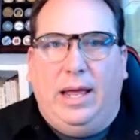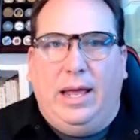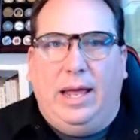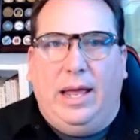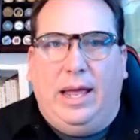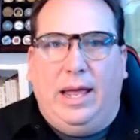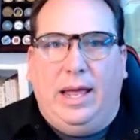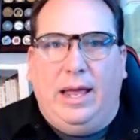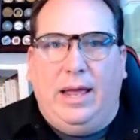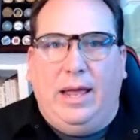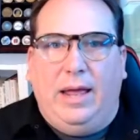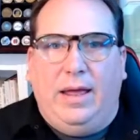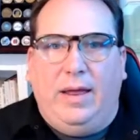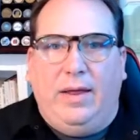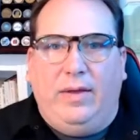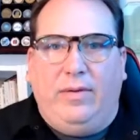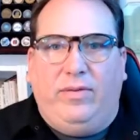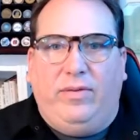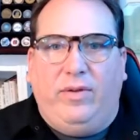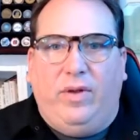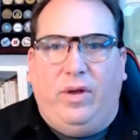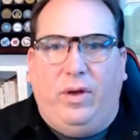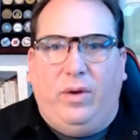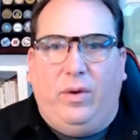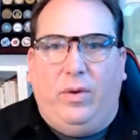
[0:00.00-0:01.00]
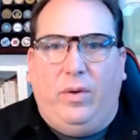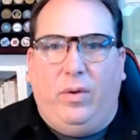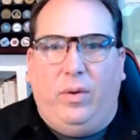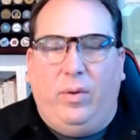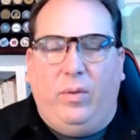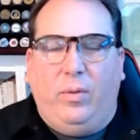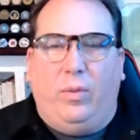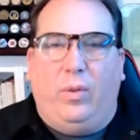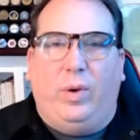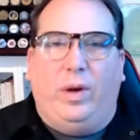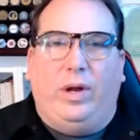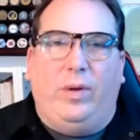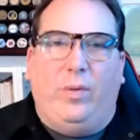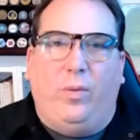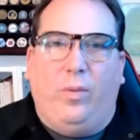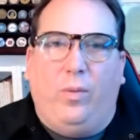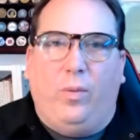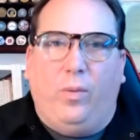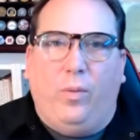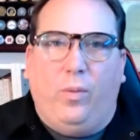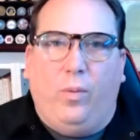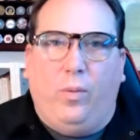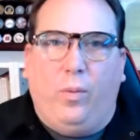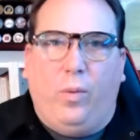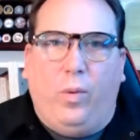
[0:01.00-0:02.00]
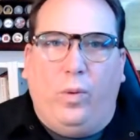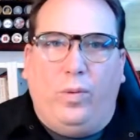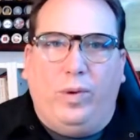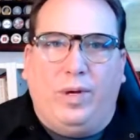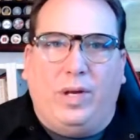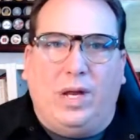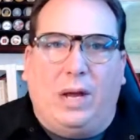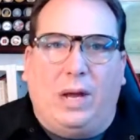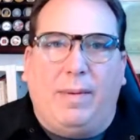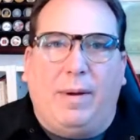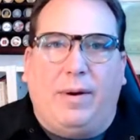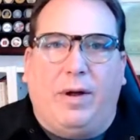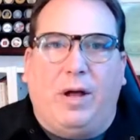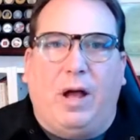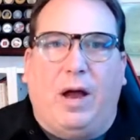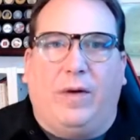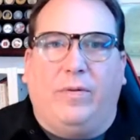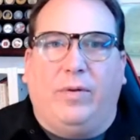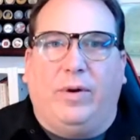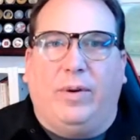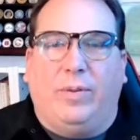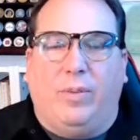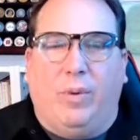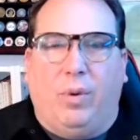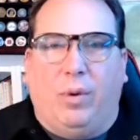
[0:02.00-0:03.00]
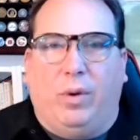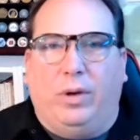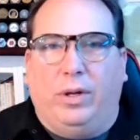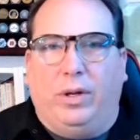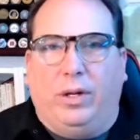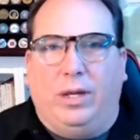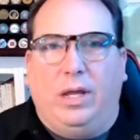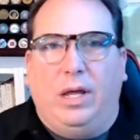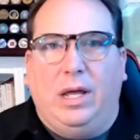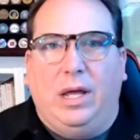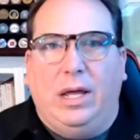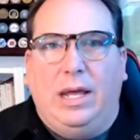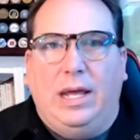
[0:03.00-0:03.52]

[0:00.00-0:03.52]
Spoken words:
is when we talk about recovery poorly,